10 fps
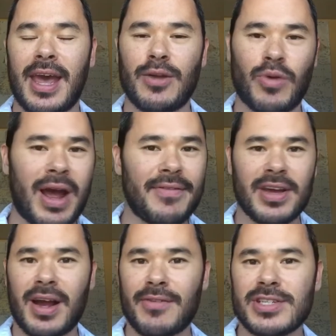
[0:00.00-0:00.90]
and we're
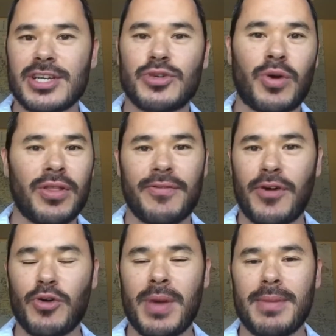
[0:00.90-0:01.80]
having a conversation, we're on the
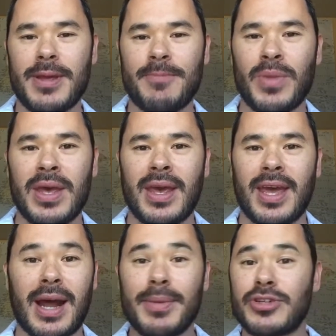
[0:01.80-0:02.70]
phone maybe,
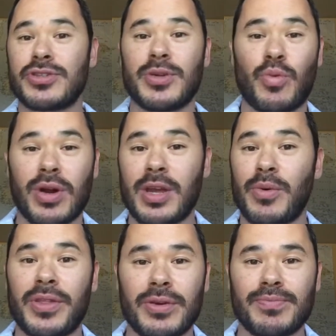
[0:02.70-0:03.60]
and I'm interested in
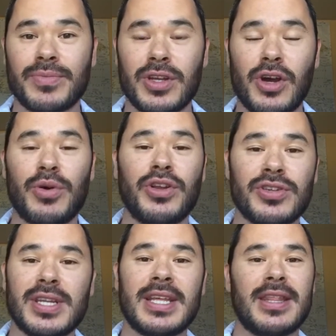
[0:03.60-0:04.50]
working with you, and
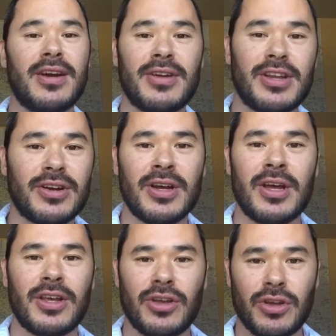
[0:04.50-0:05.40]
you're sitting there and
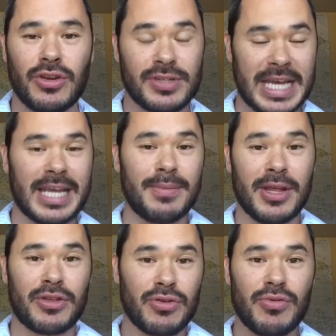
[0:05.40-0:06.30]
you're taking
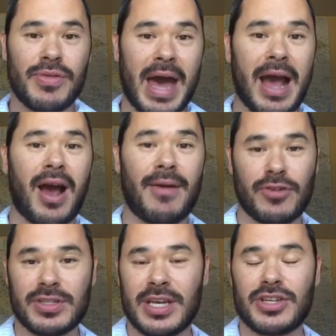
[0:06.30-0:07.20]
me through that
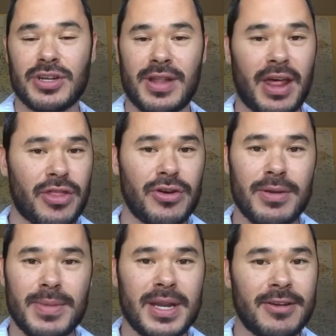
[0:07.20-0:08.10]
conversation, that
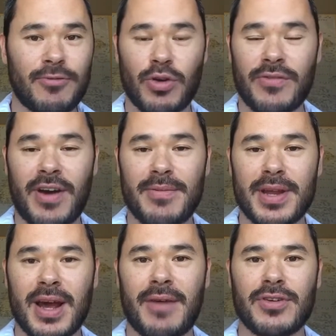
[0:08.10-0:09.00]
30-minute,
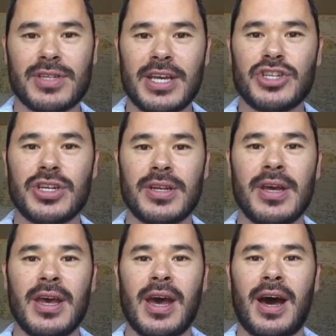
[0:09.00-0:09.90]
45-minute
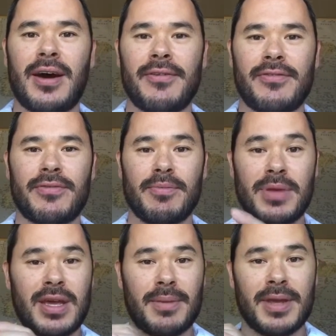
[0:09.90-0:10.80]
conversation of
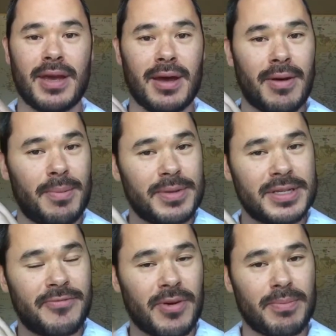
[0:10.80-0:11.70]
becoming
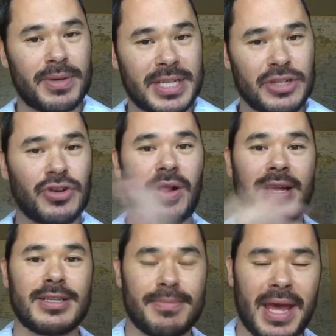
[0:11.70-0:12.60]
from potential
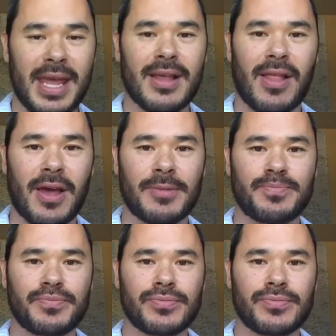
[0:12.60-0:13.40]
client to paying client.